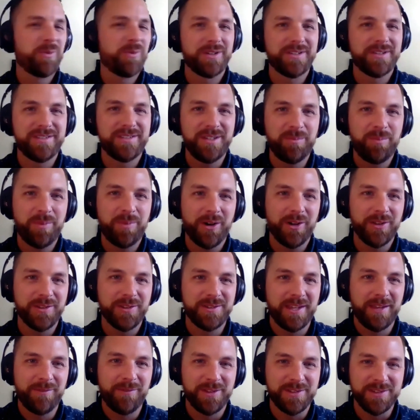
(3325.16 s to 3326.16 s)
wear seatbelts
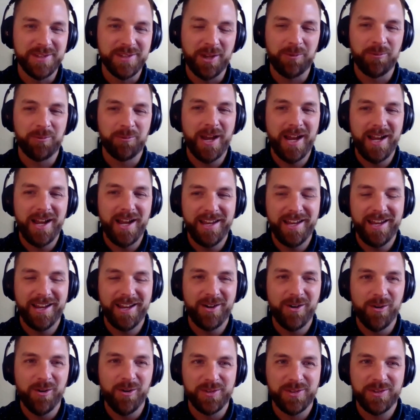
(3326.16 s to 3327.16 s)
if it's like raining
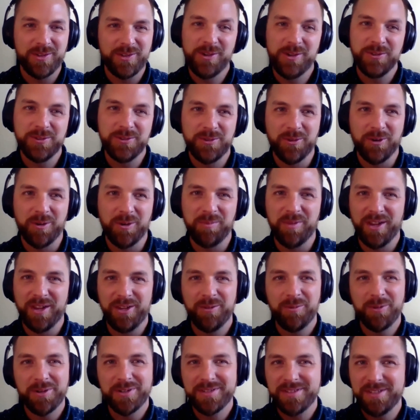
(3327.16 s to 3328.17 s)
or a snowstorm. Like,
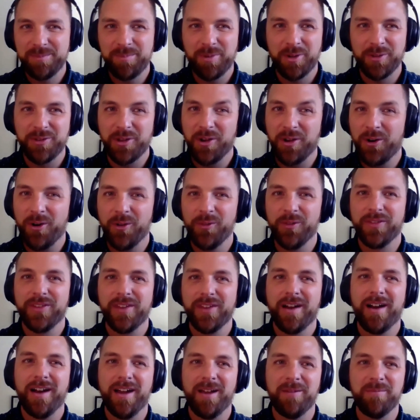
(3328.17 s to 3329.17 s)
you wear seatbelts all the
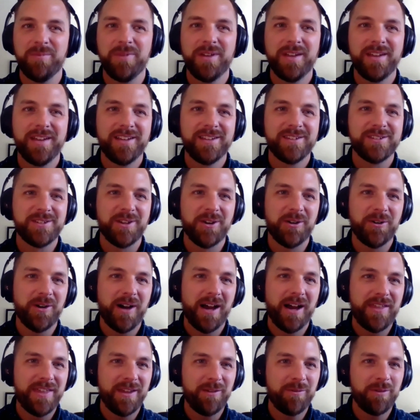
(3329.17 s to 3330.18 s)
time. So
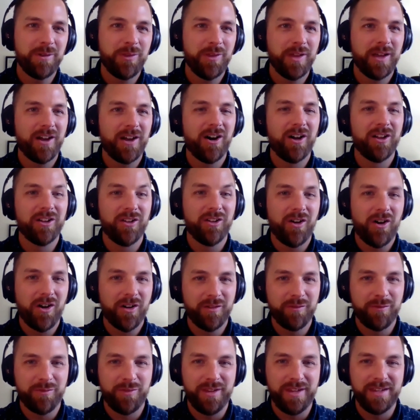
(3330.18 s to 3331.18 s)
I think with like a lot
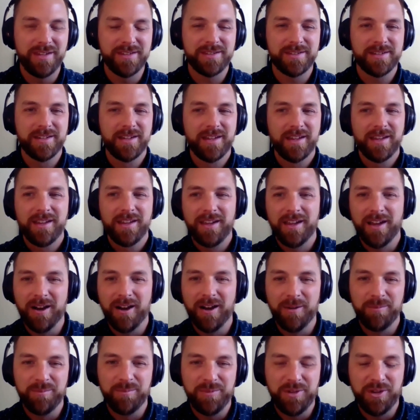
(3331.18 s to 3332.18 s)
of these,
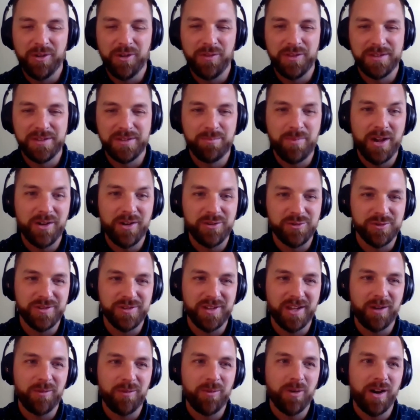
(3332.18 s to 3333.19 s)
these measures,
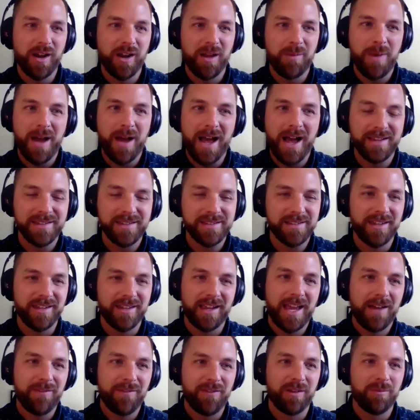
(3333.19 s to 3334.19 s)
like wearing a mask, like
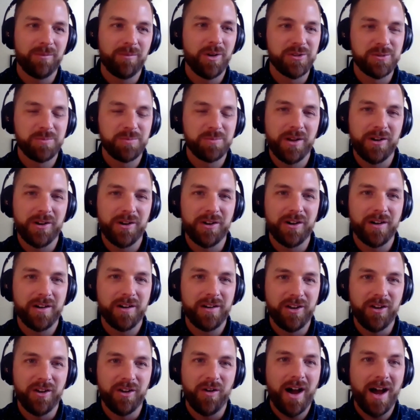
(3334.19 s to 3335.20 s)
having much better,
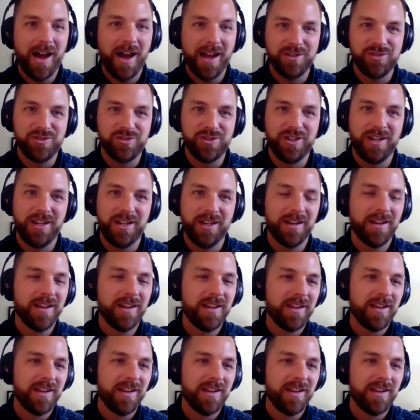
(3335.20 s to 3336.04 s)
hygiene,